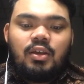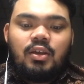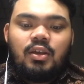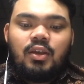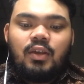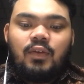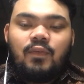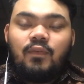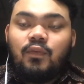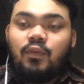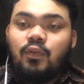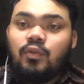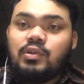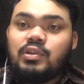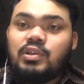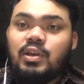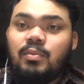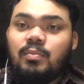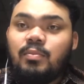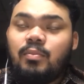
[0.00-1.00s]
if you
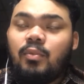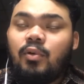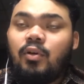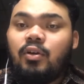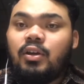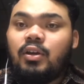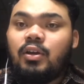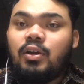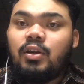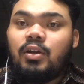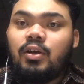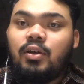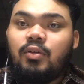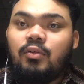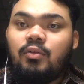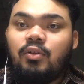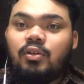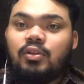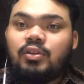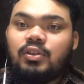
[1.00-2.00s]
jump on the
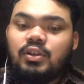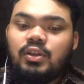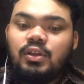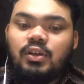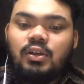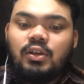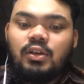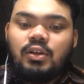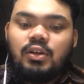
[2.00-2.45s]
water